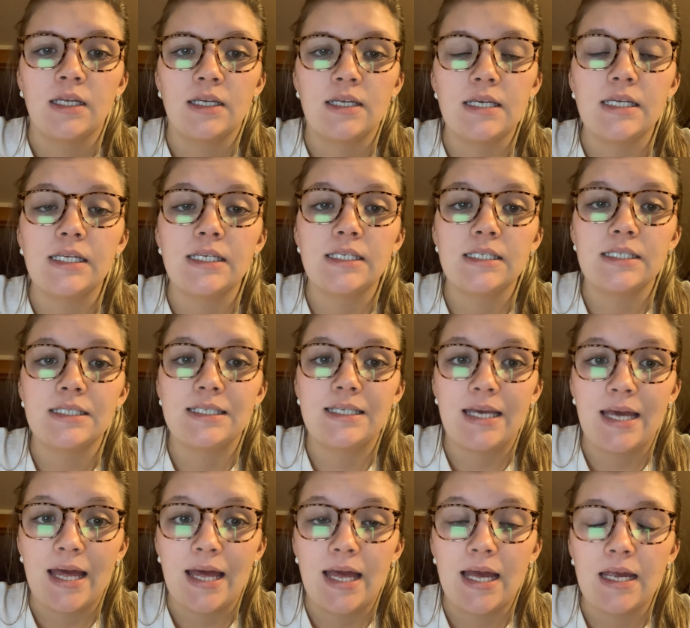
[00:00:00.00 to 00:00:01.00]
he is
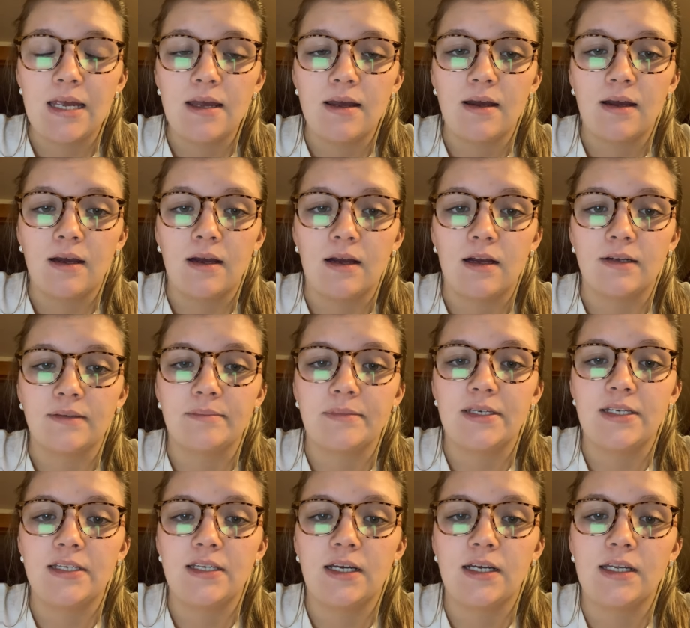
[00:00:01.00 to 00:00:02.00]
gay. Um,
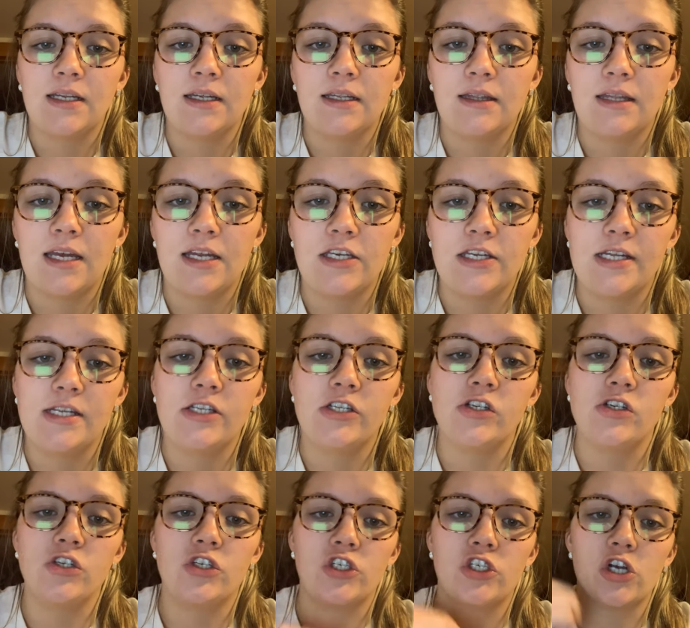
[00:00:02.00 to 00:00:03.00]
he did, they did
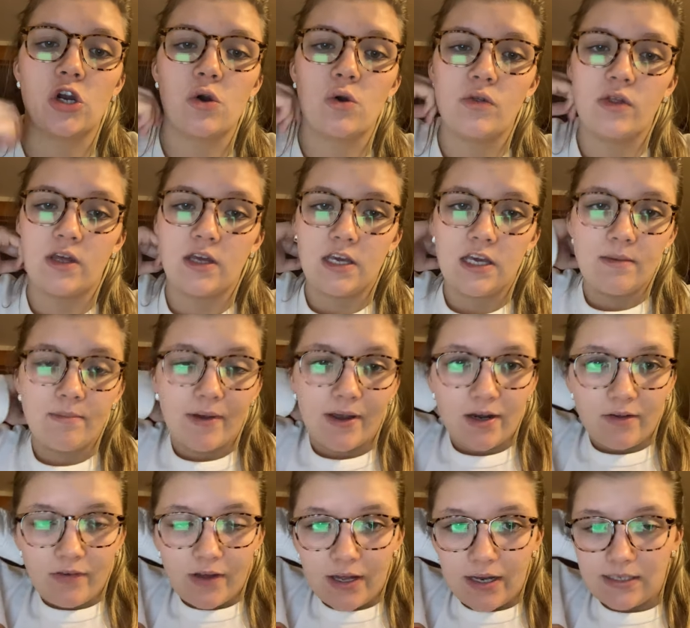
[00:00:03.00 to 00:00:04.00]
show that he might
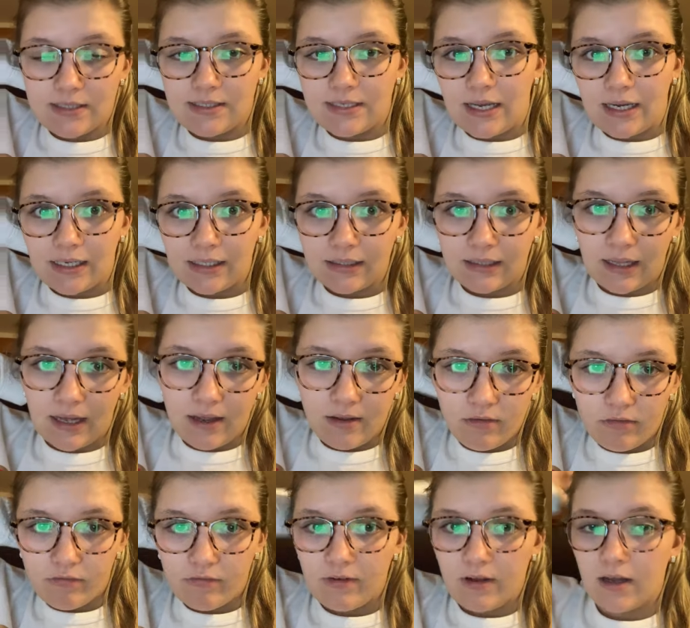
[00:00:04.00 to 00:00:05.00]
have had a second
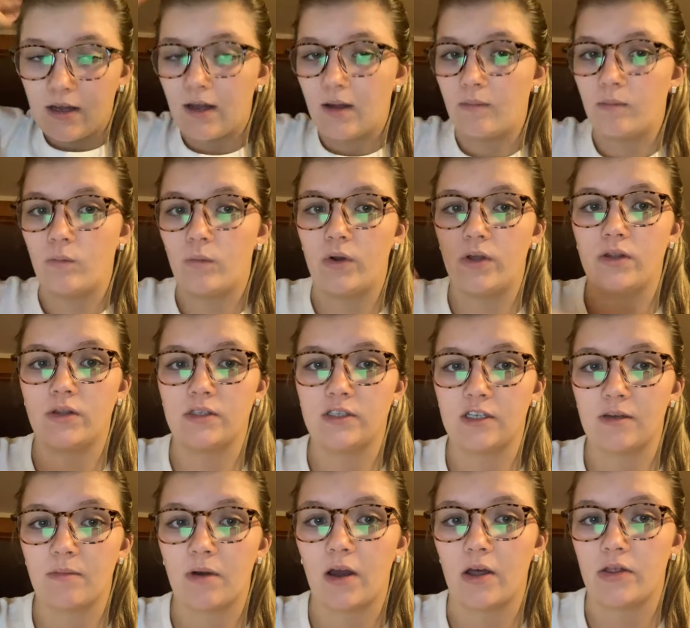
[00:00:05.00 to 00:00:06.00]
life um, with
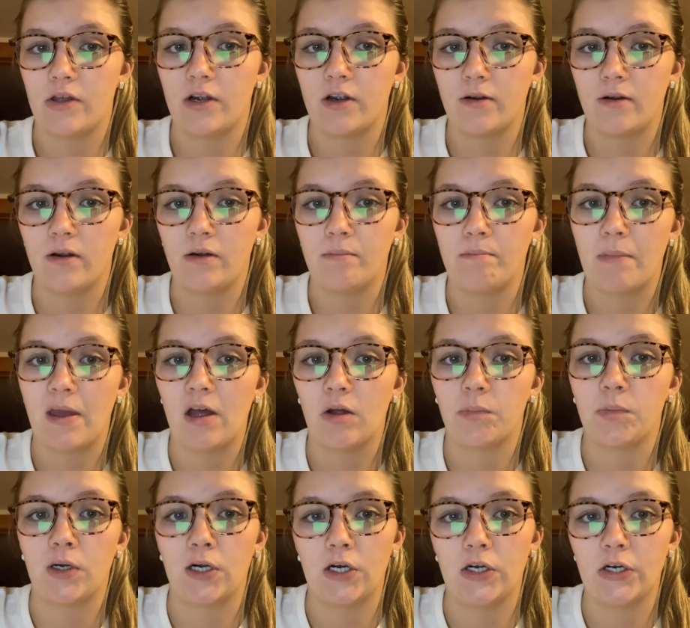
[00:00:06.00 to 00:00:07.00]
some other male
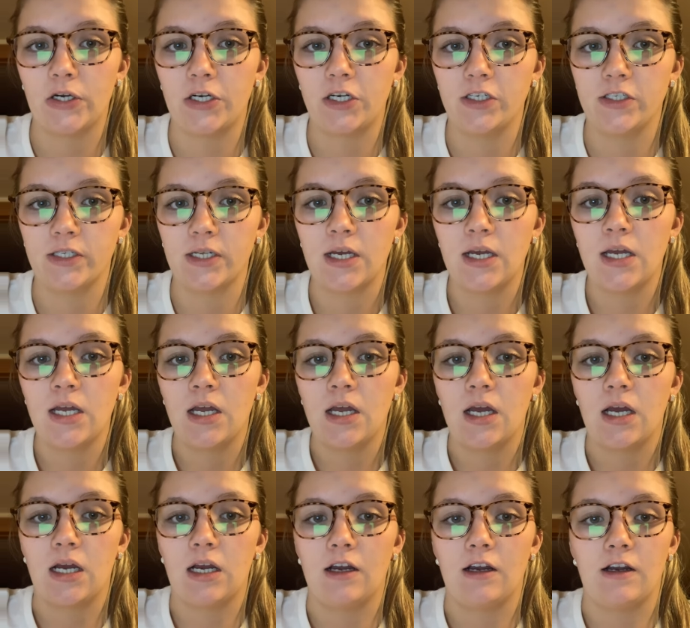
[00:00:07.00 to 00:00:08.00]
partners.
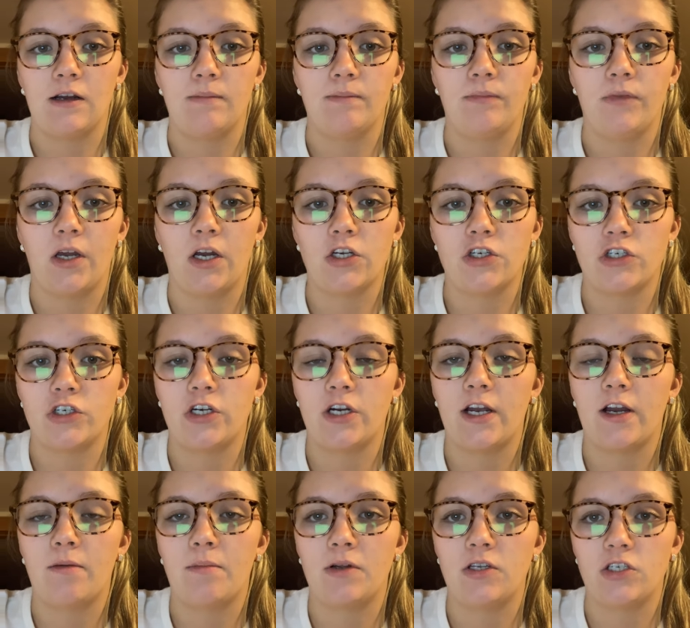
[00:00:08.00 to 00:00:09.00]
Um, not sure
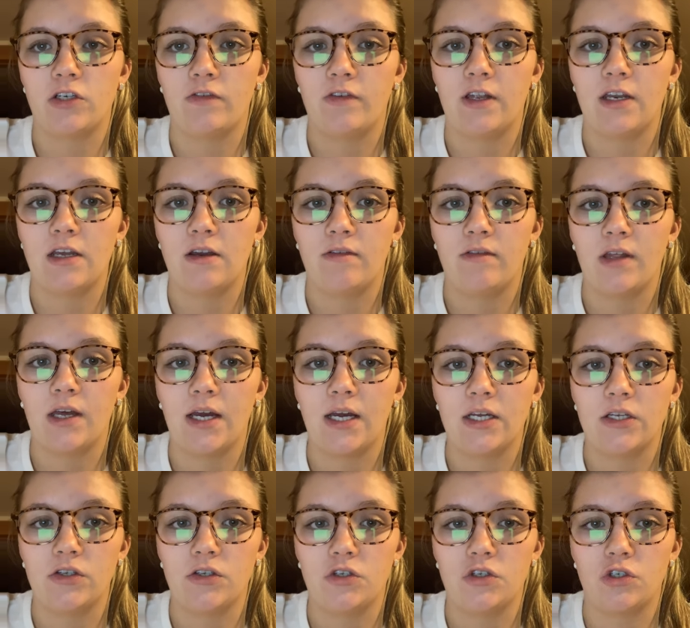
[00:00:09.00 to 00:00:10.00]
how much of any of that
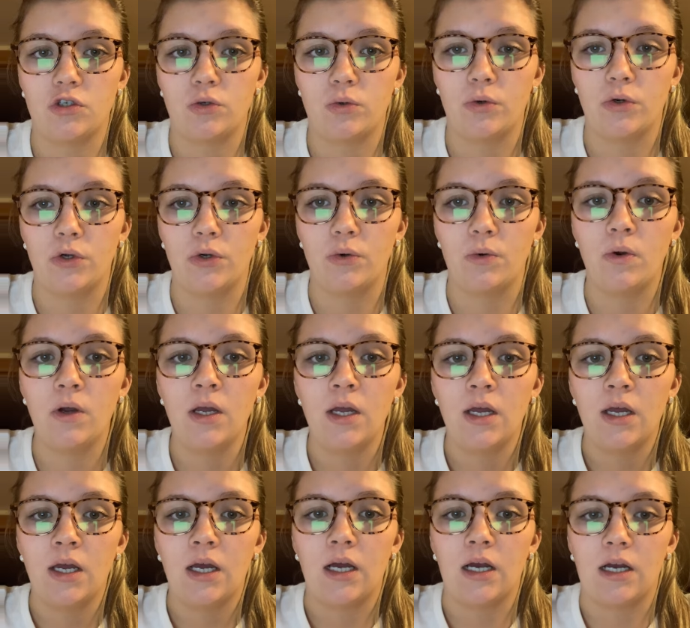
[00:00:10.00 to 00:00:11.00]
is true,
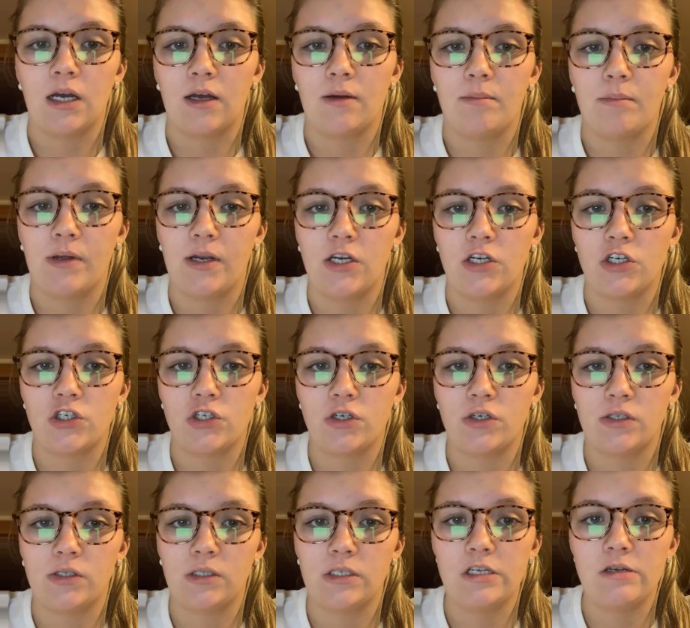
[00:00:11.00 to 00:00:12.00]
um, but it
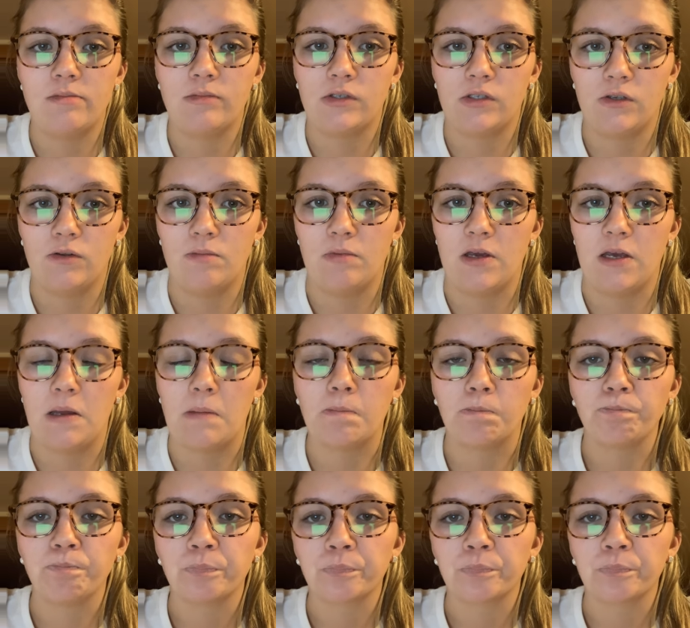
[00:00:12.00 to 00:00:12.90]
sure seems to be.